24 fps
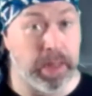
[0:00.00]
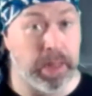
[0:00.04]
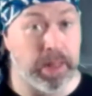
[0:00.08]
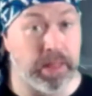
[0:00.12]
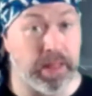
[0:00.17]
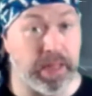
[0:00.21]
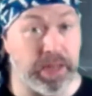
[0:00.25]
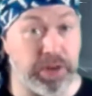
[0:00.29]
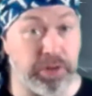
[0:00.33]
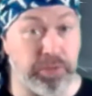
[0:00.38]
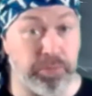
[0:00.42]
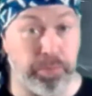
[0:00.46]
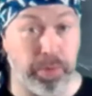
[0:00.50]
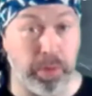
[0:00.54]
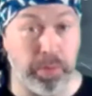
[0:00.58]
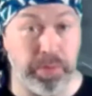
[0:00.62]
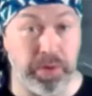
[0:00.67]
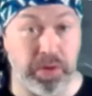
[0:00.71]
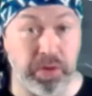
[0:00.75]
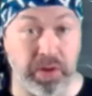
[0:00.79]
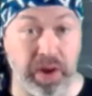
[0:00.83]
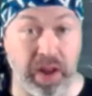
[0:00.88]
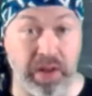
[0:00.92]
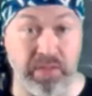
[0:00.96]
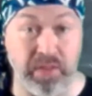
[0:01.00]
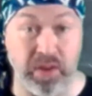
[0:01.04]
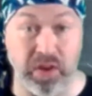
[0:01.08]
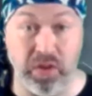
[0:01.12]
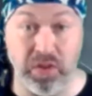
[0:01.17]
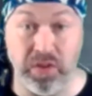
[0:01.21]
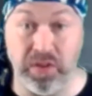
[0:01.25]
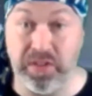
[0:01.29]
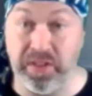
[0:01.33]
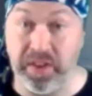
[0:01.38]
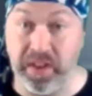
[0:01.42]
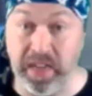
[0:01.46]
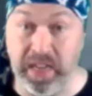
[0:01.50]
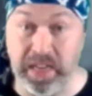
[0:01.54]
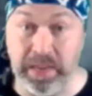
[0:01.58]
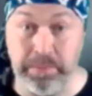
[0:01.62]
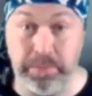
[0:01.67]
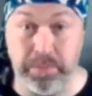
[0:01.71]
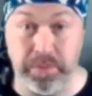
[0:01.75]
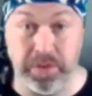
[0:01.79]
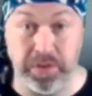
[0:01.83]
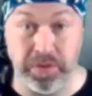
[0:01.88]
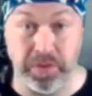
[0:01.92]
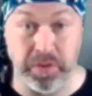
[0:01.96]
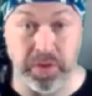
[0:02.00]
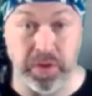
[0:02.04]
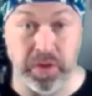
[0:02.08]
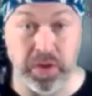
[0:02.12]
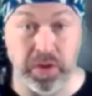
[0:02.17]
that you probably don't have a lot of time to